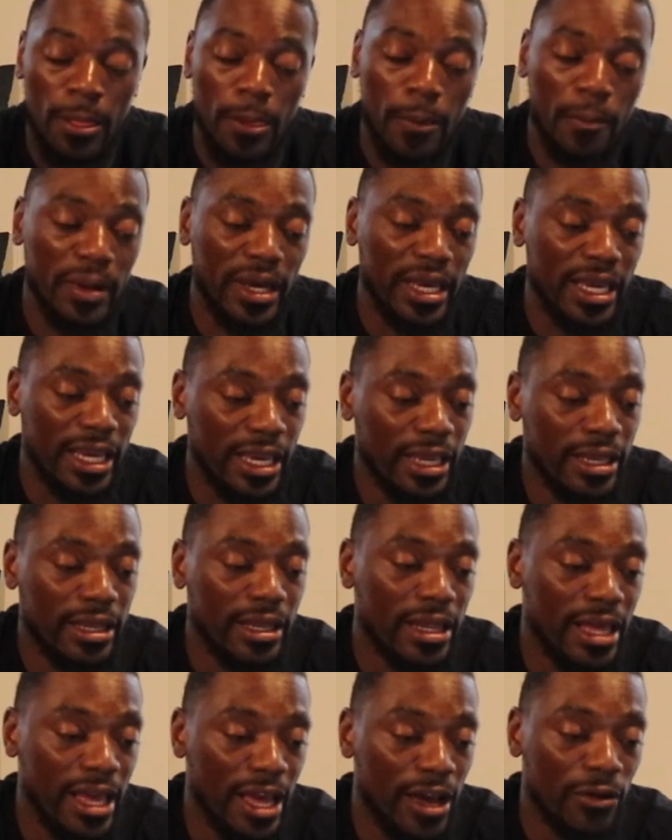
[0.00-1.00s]
But
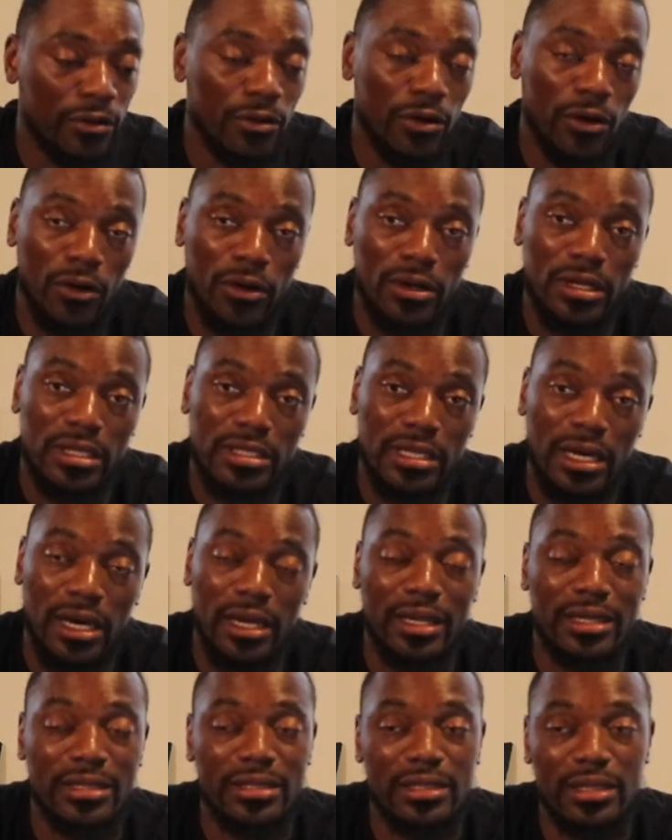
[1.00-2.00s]
eating out all the
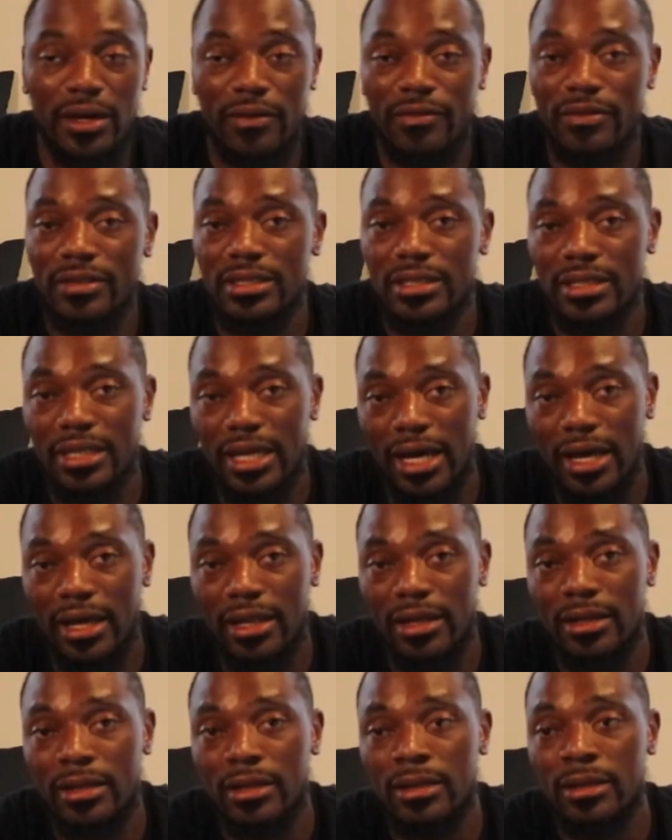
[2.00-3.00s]
time, that stuff is
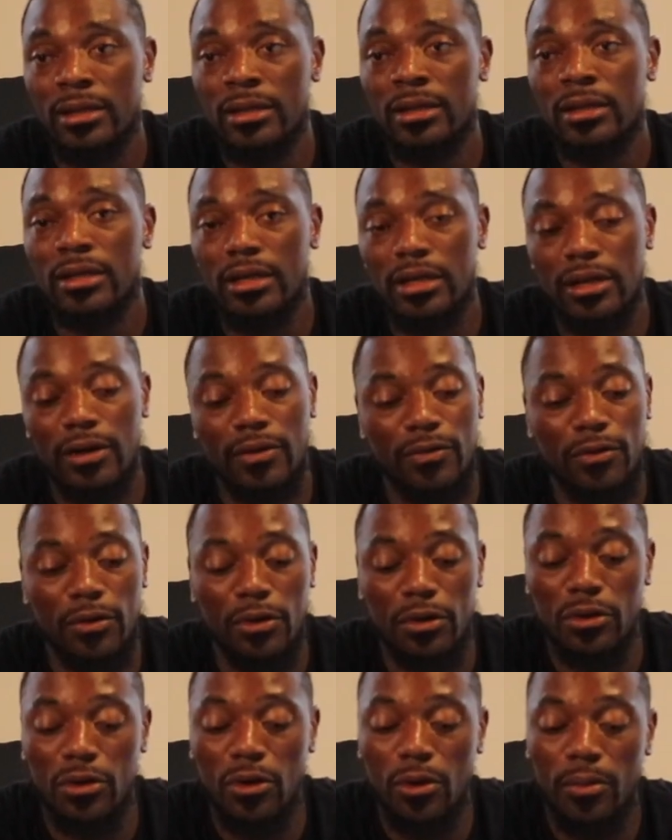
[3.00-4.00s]
not good for
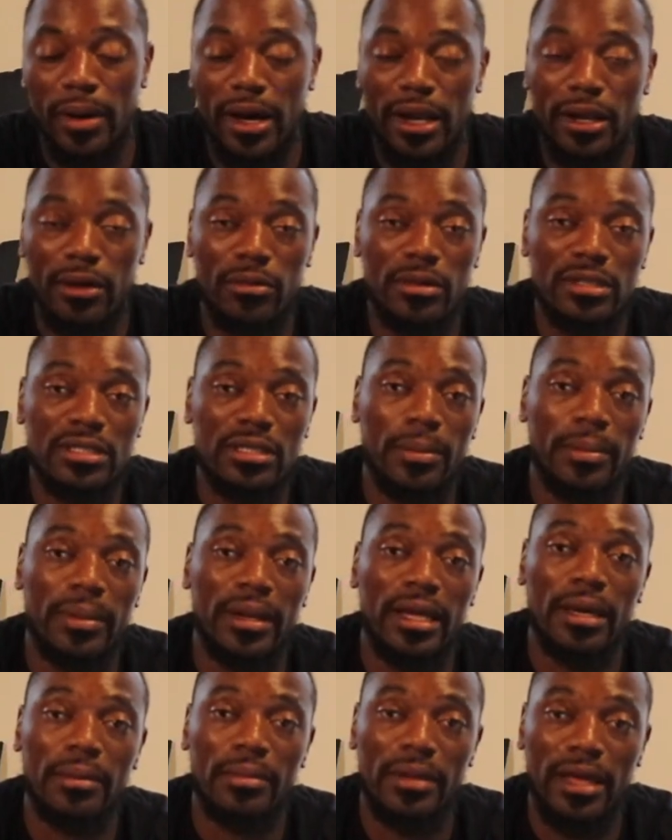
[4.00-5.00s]
you. Nobody wants to
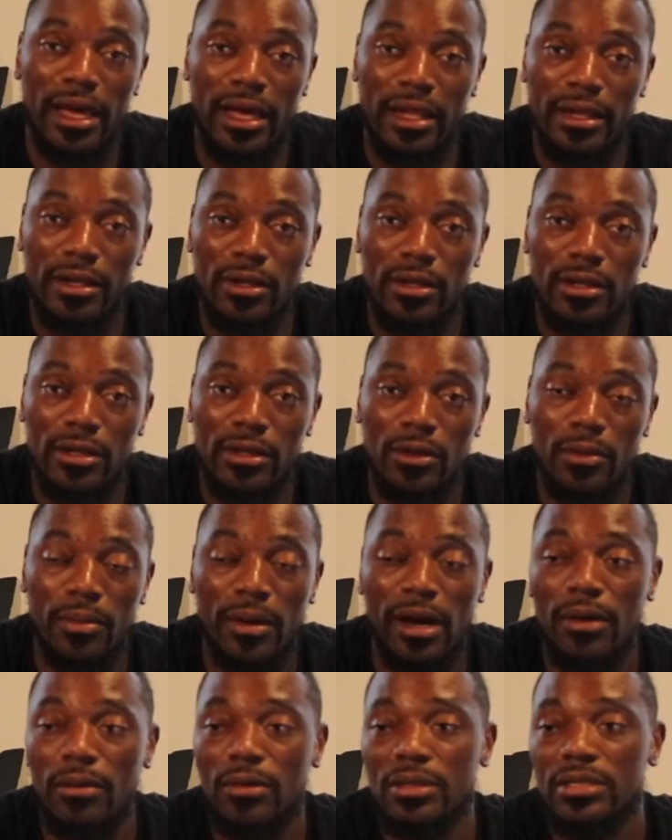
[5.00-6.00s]
blame that.
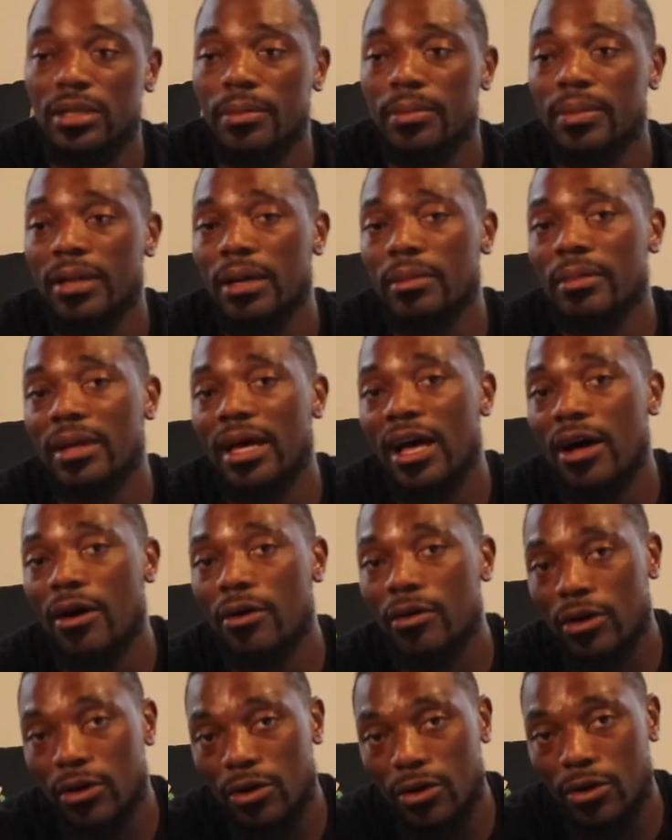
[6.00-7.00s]
Nobody wants to blame the
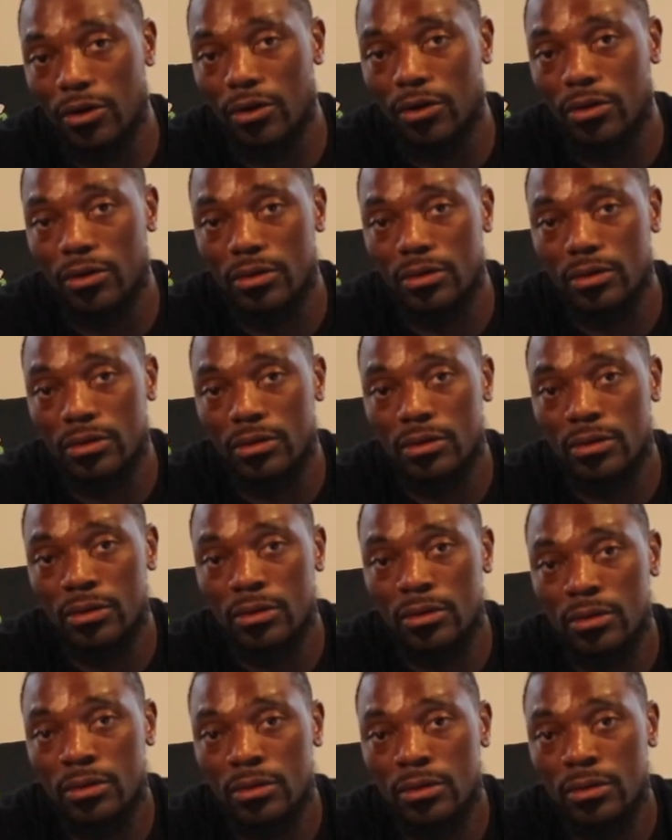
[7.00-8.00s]
alcohol.
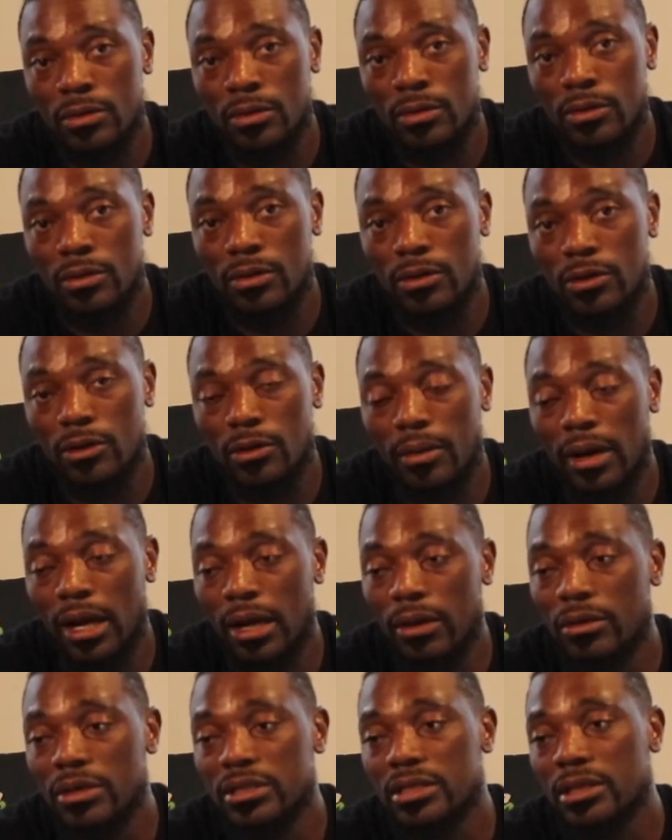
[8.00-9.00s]

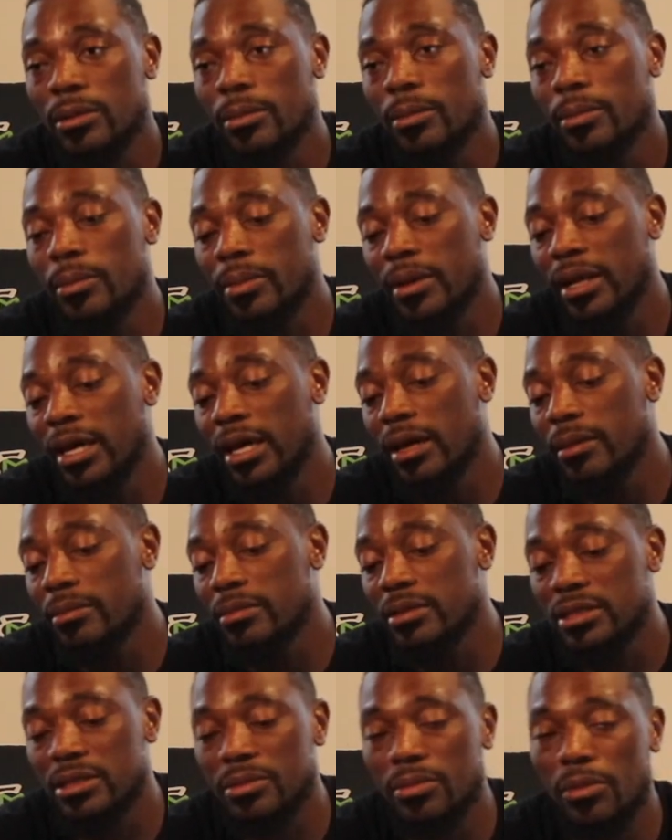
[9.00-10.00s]
Nobody wants to blame
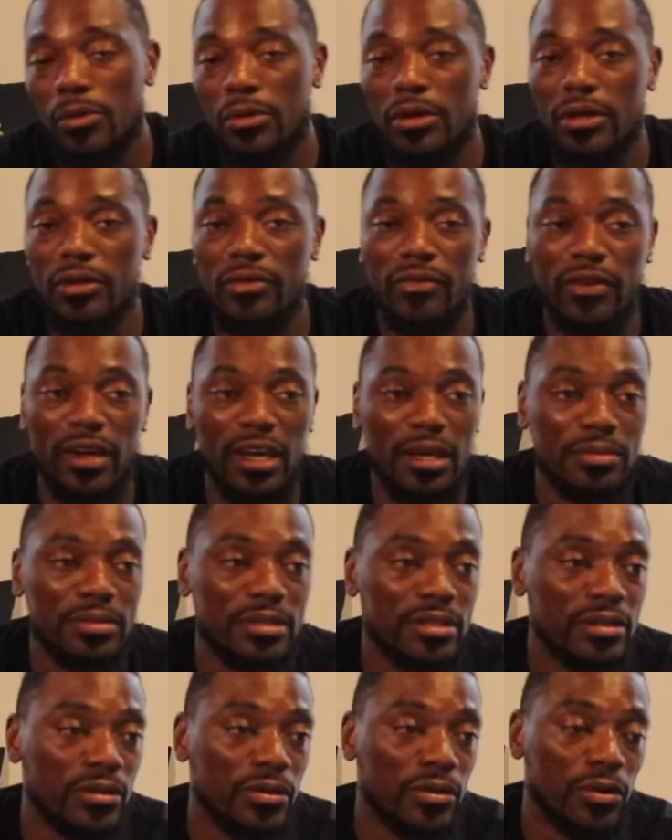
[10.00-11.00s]
the smoking
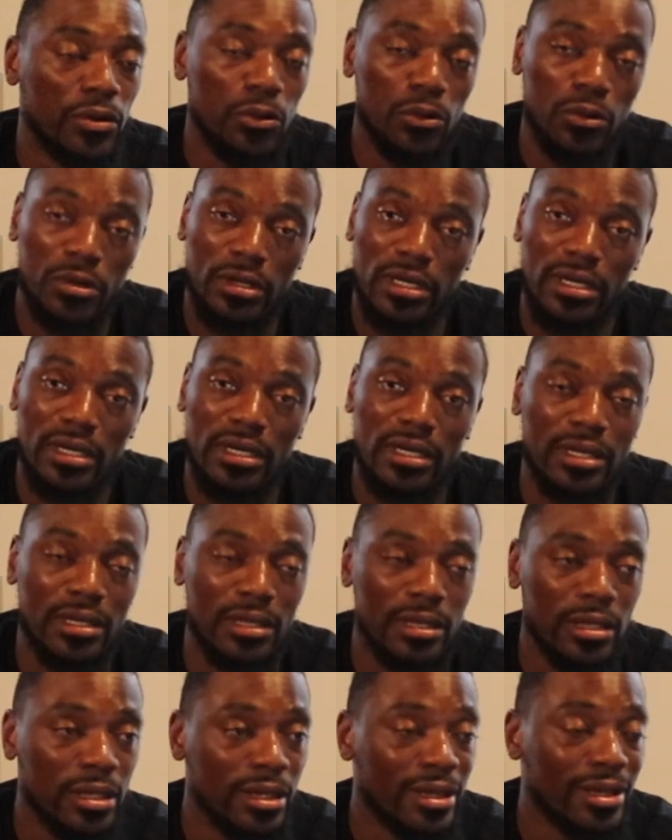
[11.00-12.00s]
vapes and hookah.
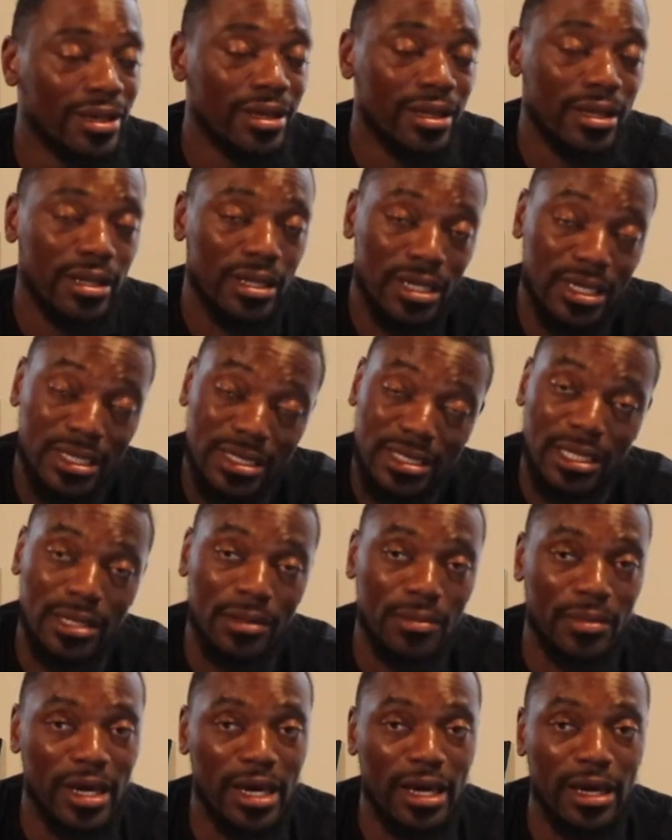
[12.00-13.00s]
And
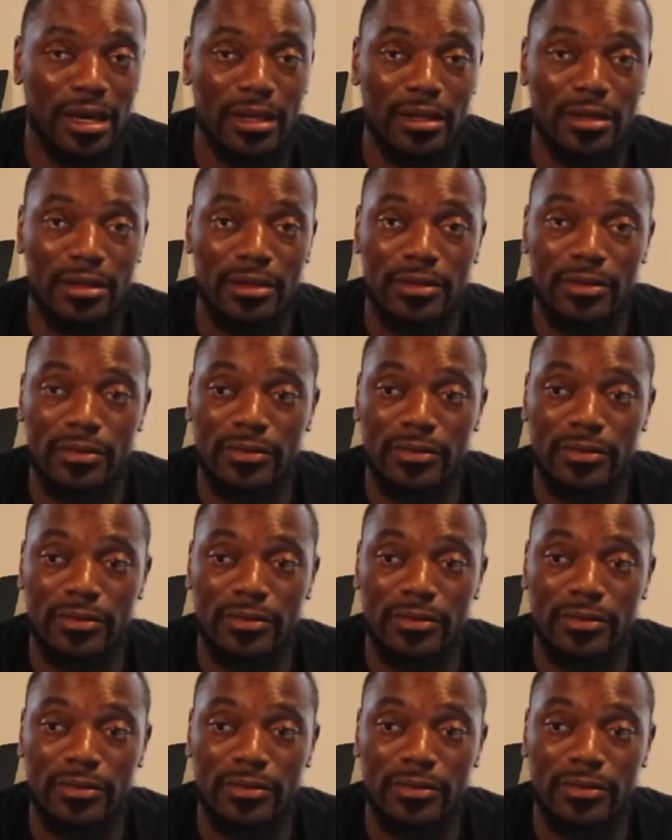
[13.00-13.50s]
listen, man.